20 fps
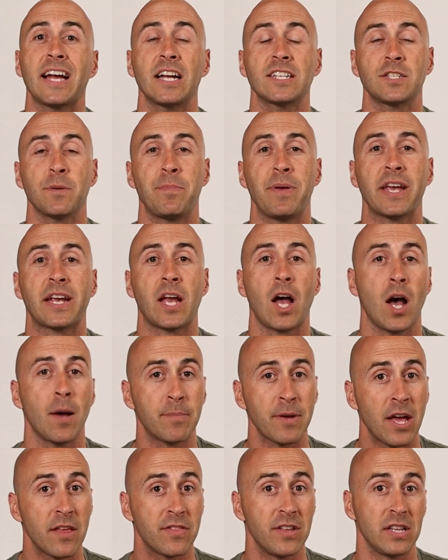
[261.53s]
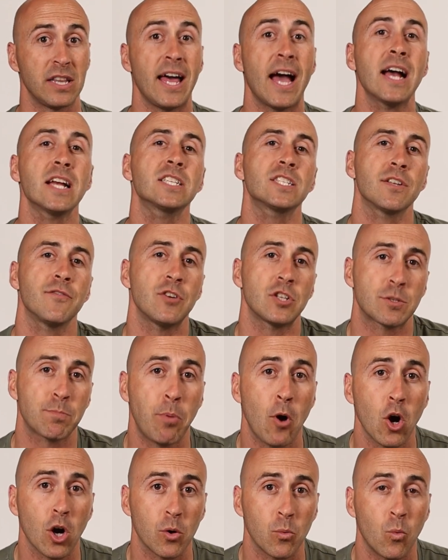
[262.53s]
got to pick up The Last of Us
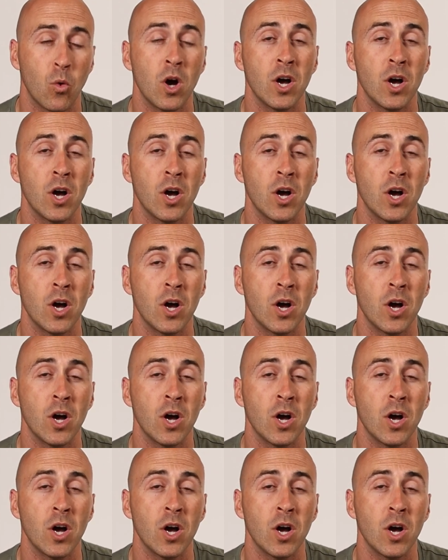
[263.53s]
Part